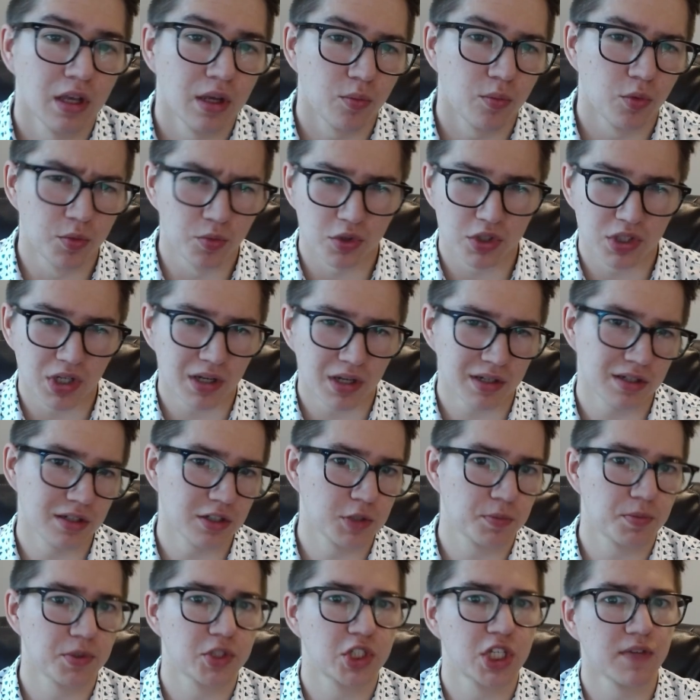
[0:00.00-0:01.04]
When we're talking
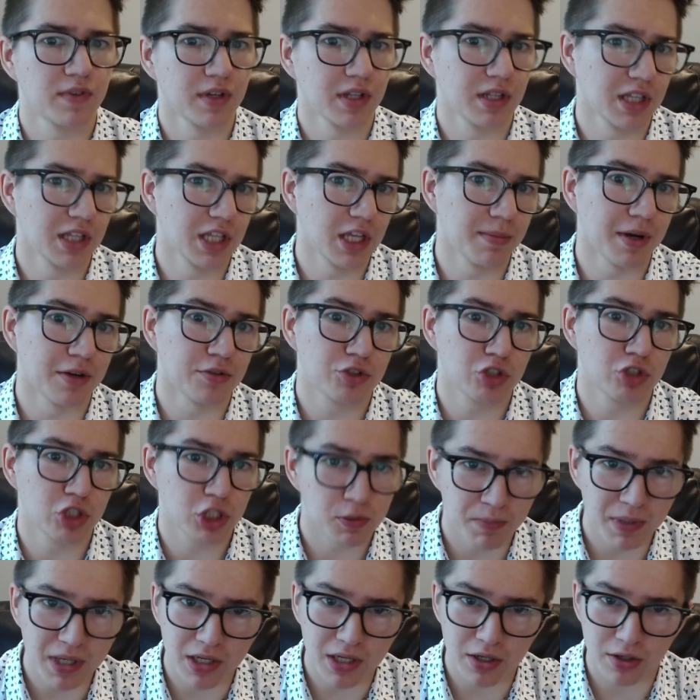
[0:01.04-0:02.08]
specifically about
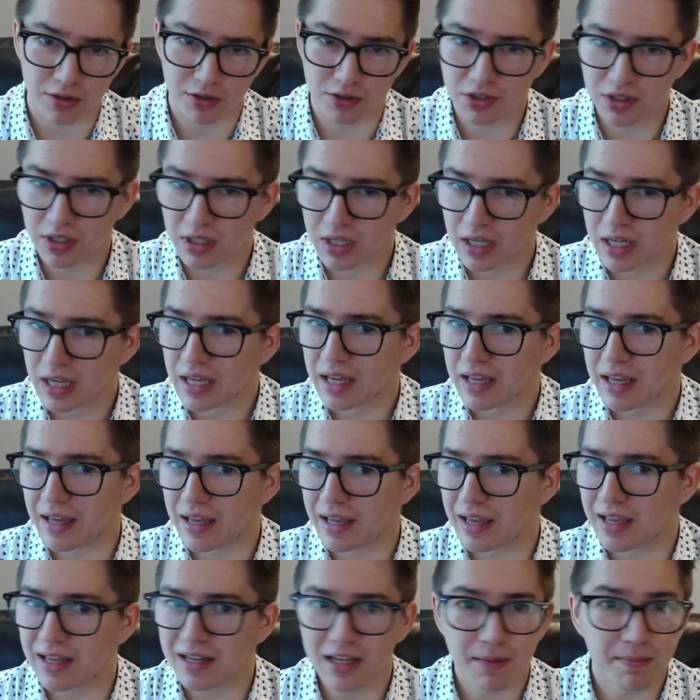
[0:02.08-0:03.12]
speakers,
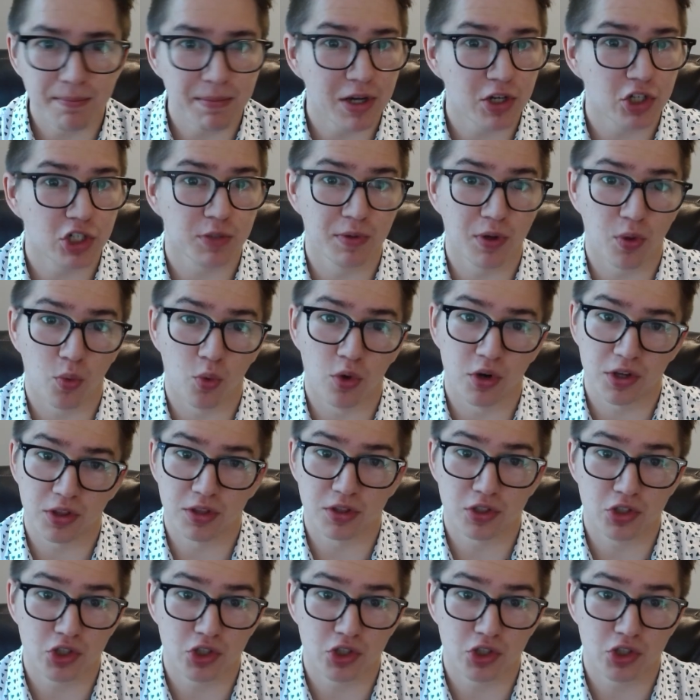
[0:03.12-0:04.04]
any measurement worth its